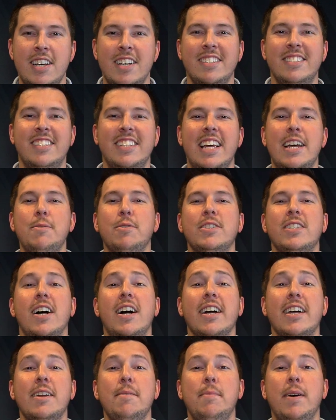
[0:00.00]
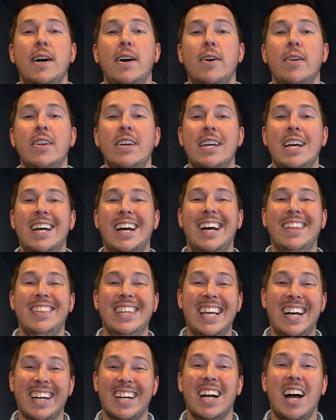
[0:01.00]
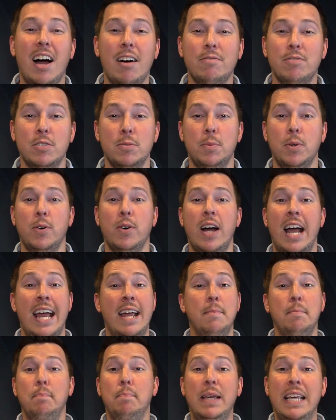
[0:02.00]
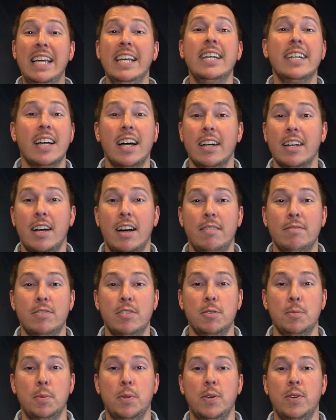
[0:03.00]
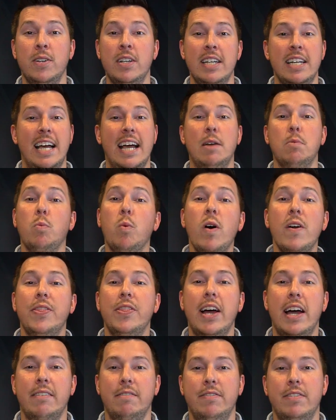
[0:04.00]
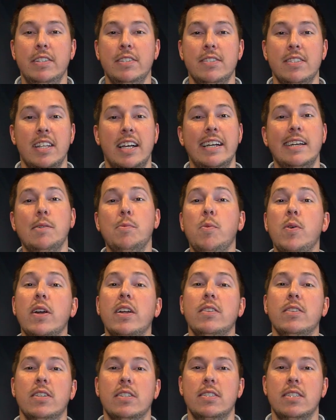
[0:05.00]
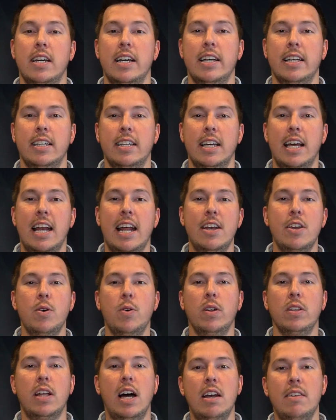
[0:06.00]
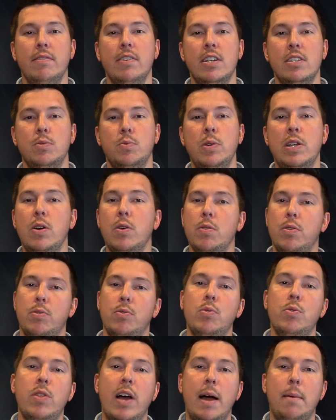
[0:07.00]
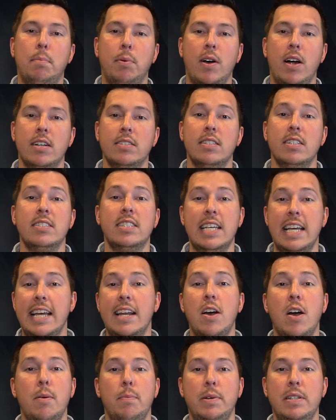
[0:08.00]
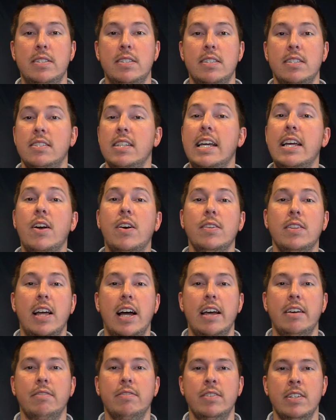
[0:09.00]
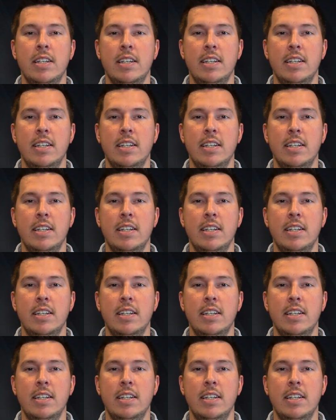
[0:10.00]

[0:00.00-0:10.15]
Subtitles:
Today we're talking about the uncomfortable and being uncomfortable and what that feels like and what it looks like. And I know a lot of us, we go through that process in our business, in our life.